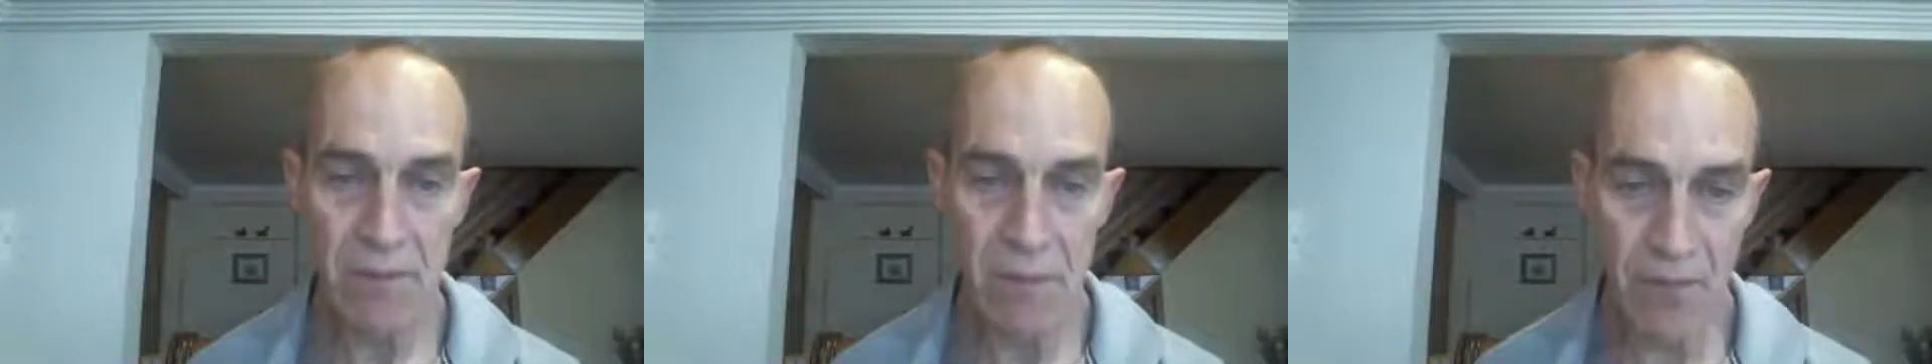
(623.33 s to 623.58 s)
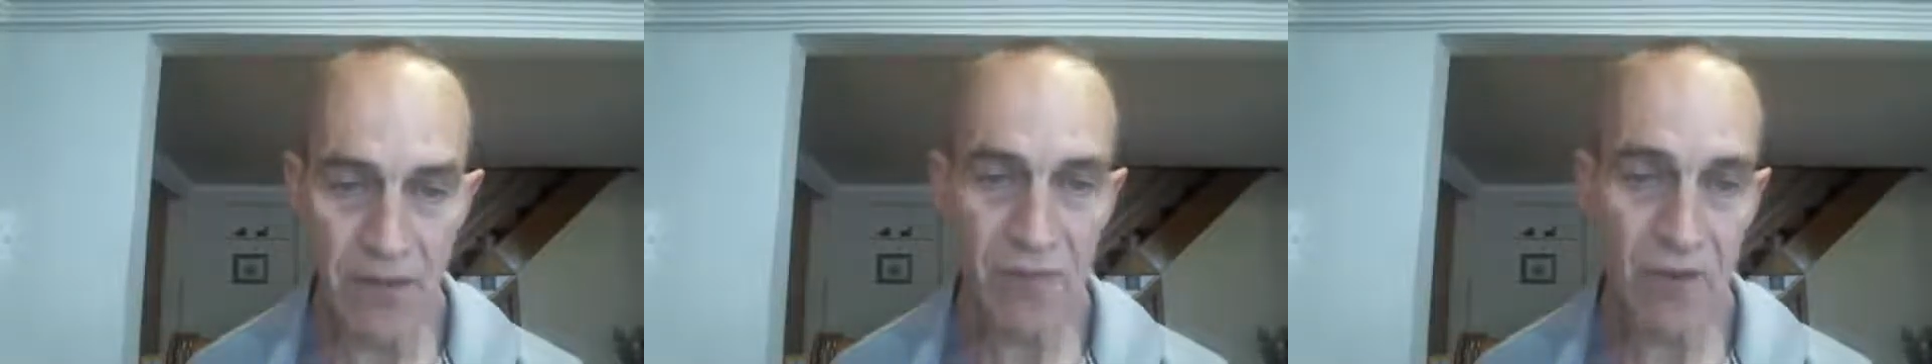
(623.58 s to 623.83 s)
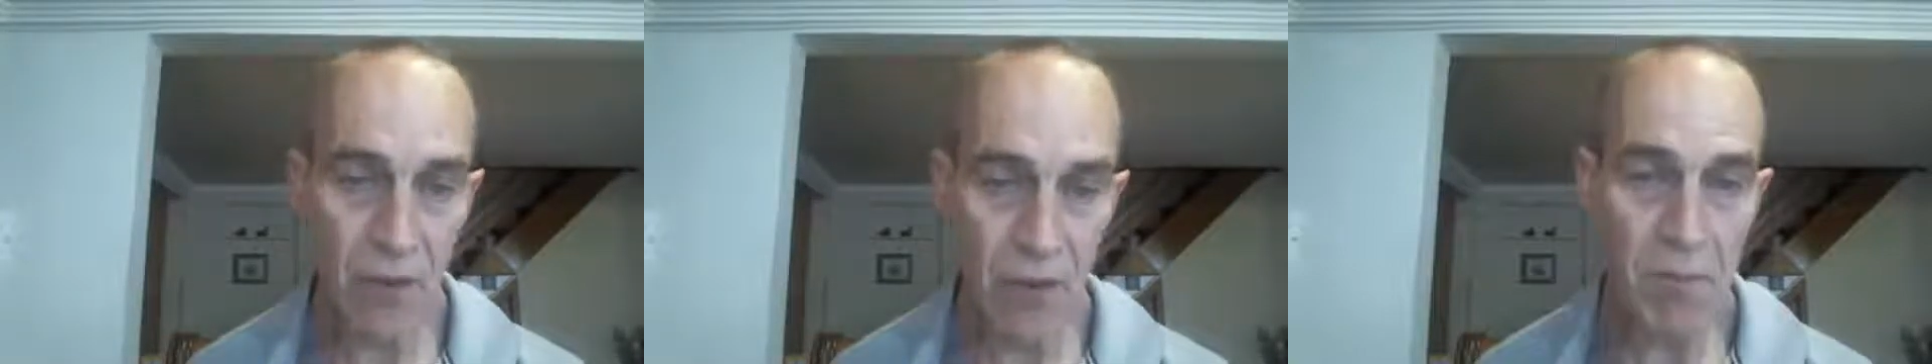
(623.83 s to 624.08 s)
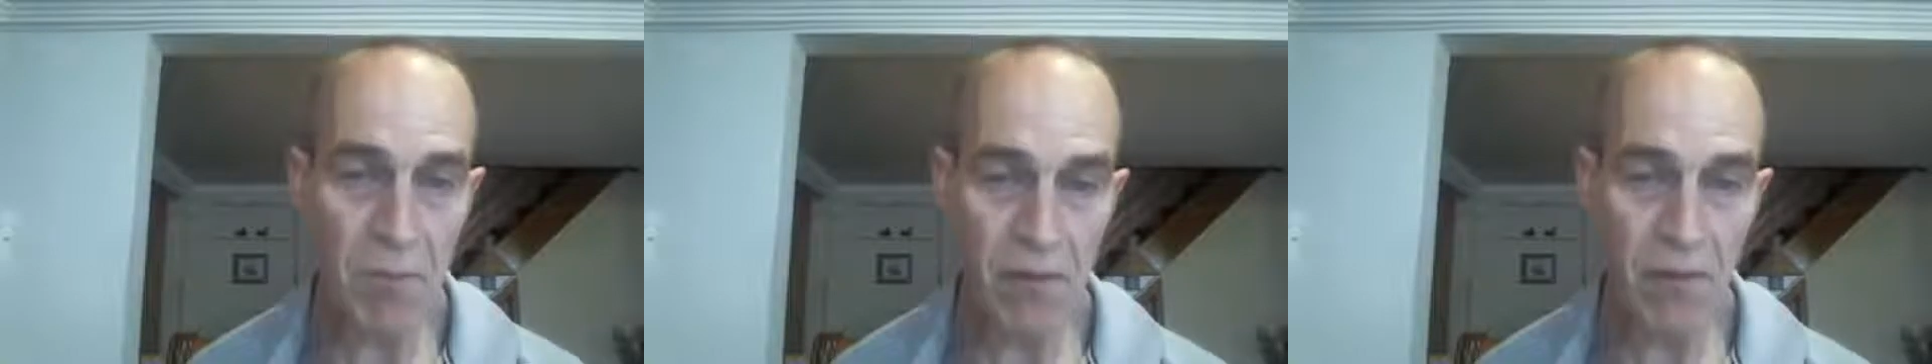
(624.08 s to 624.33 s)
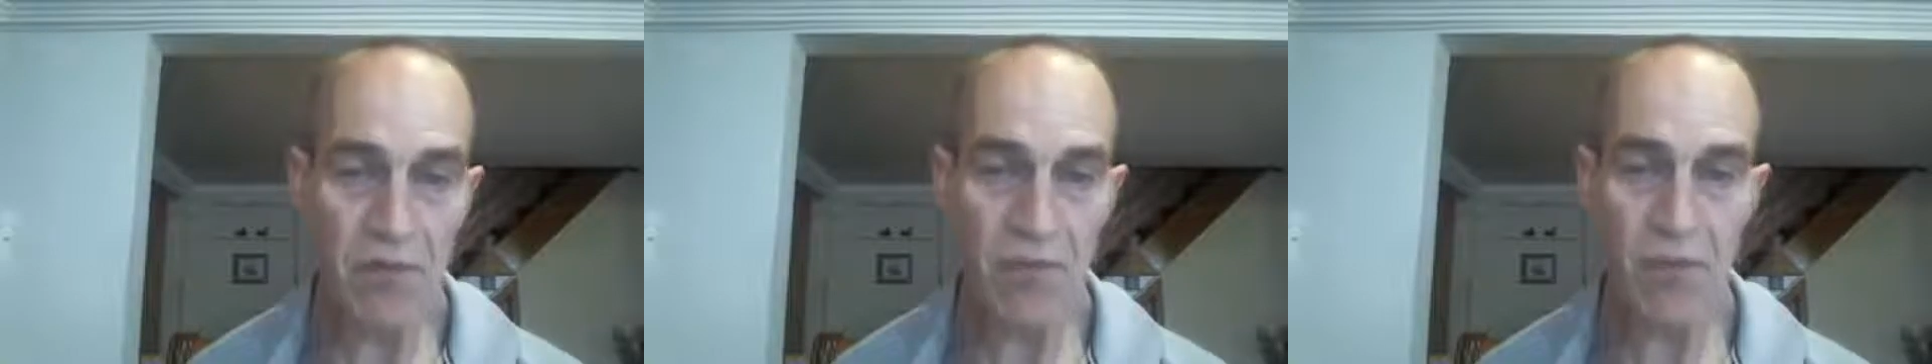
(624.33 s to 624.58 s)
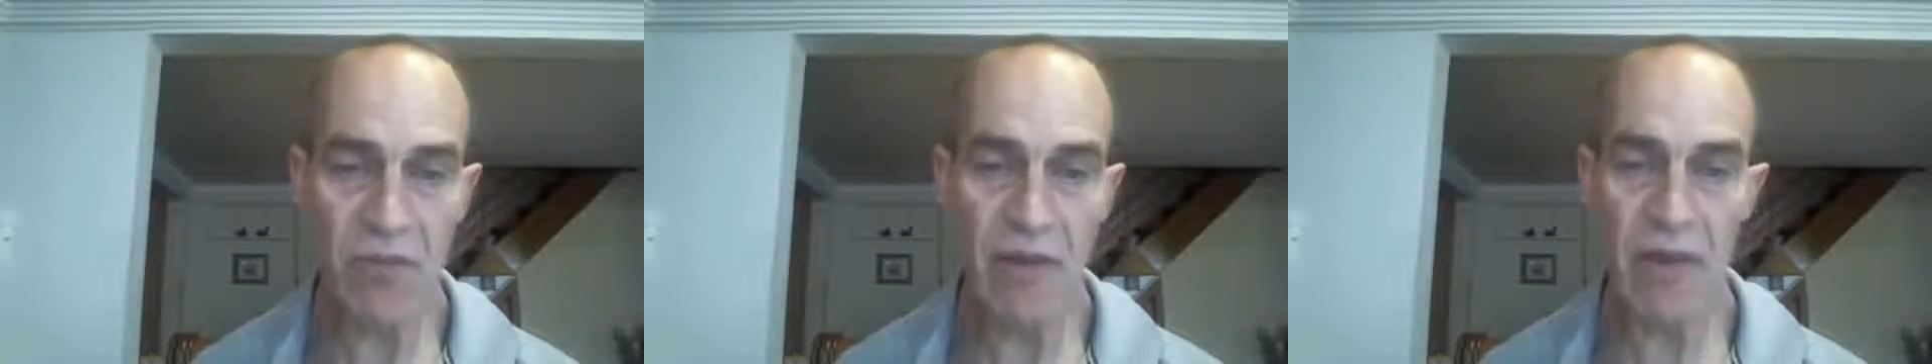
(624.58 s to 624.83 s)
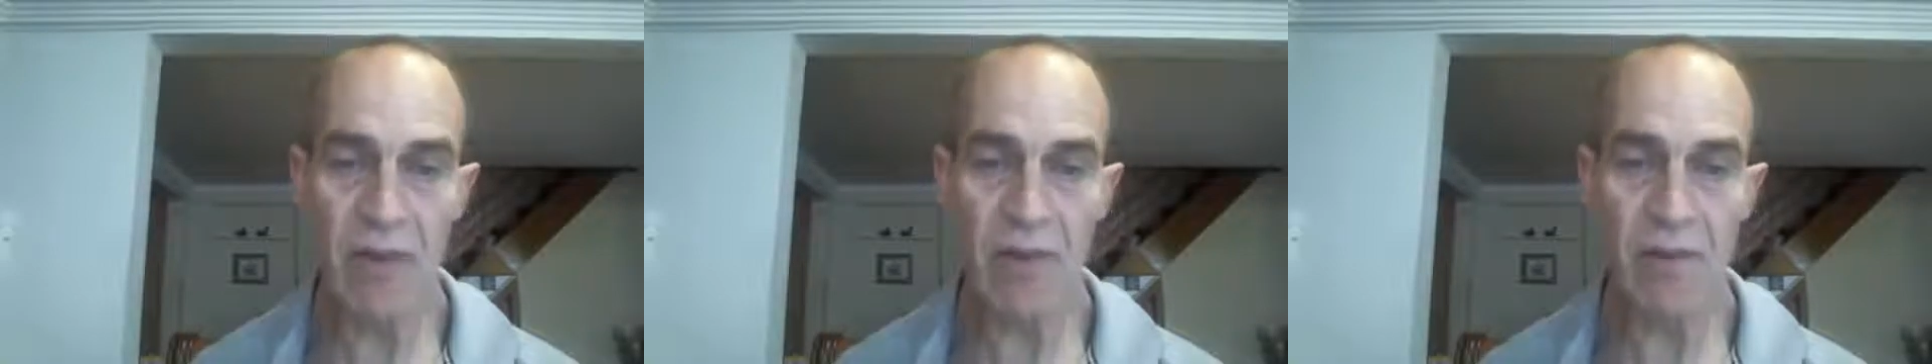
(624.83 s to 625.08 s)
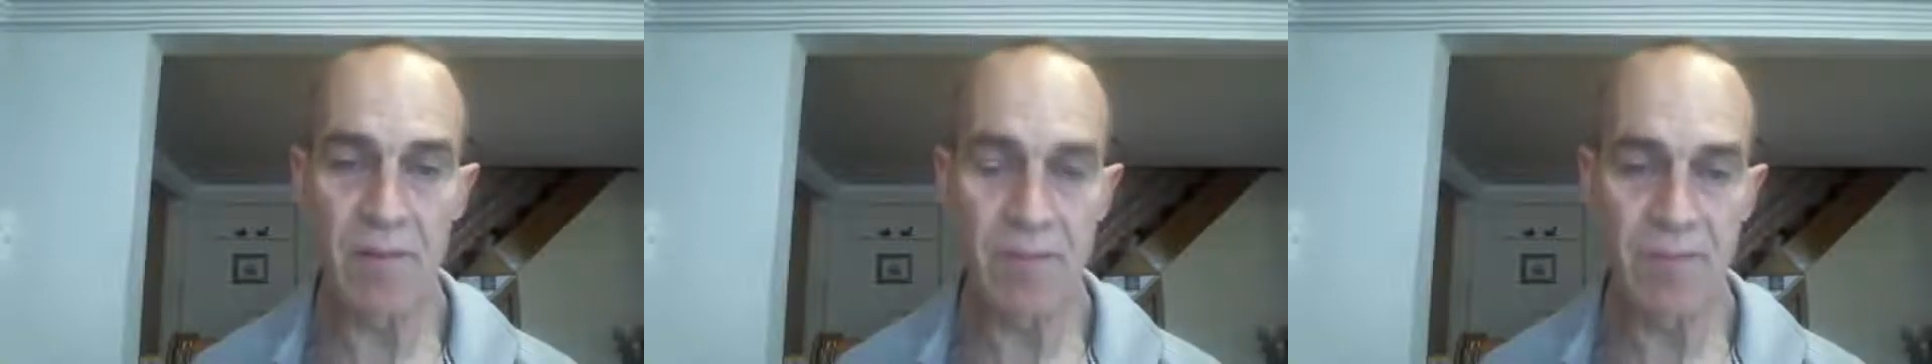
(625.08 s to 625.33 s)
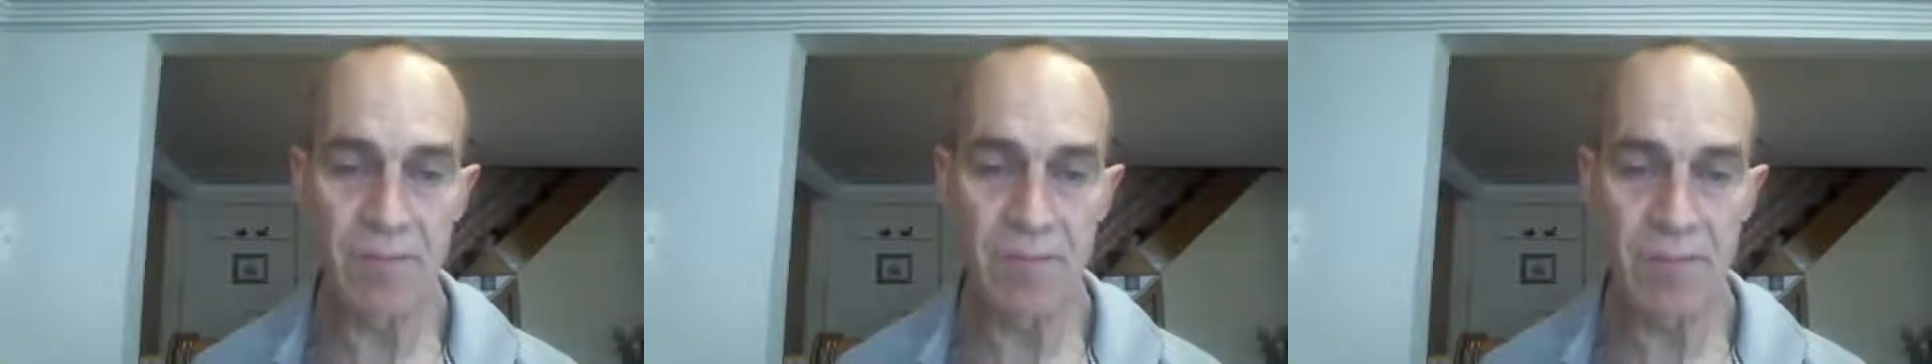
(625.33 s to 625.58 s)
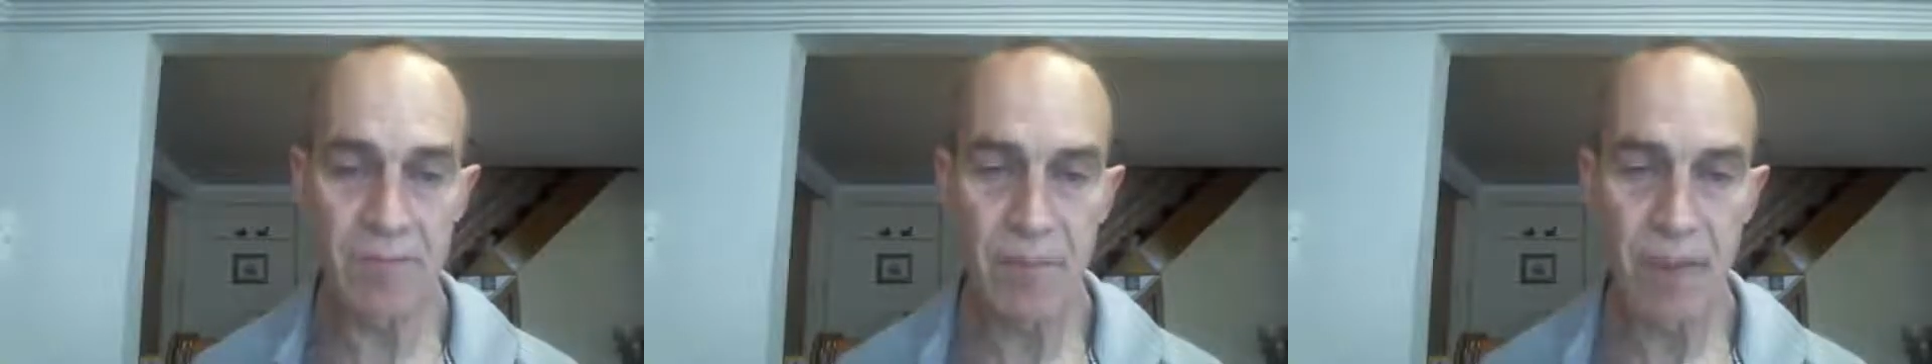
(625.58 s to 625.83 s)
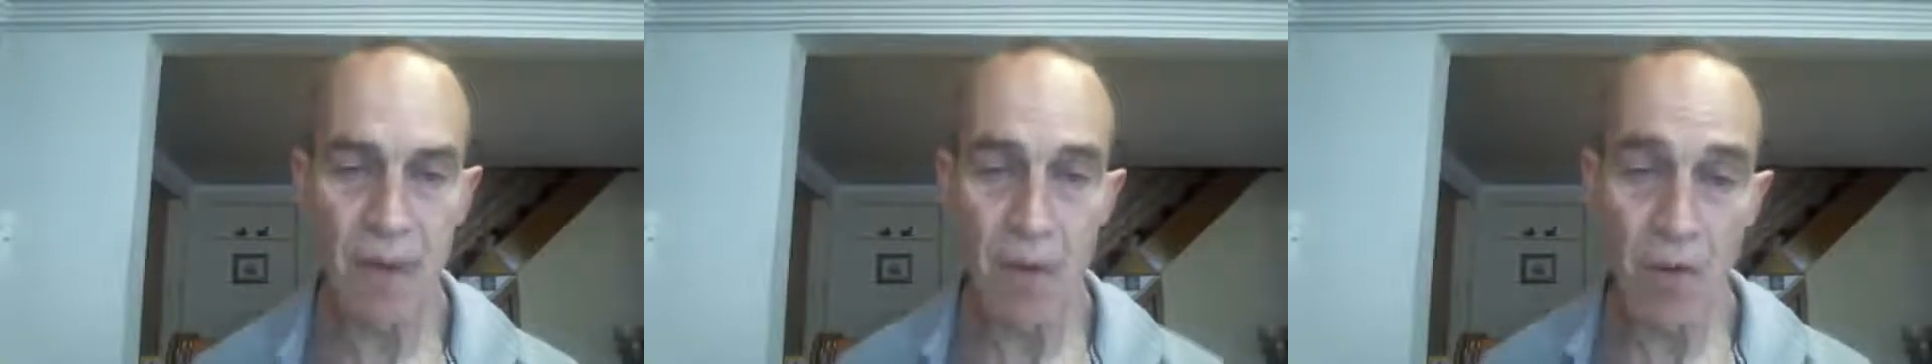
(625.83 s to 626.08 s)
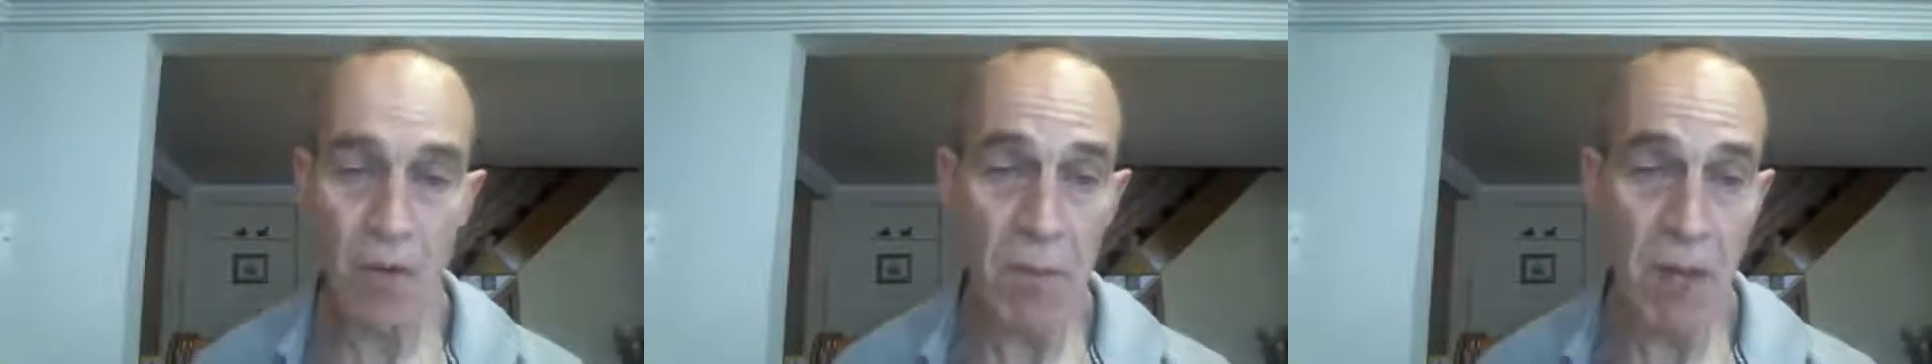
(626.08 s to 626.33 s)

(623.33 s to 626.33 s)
This could produce fear. You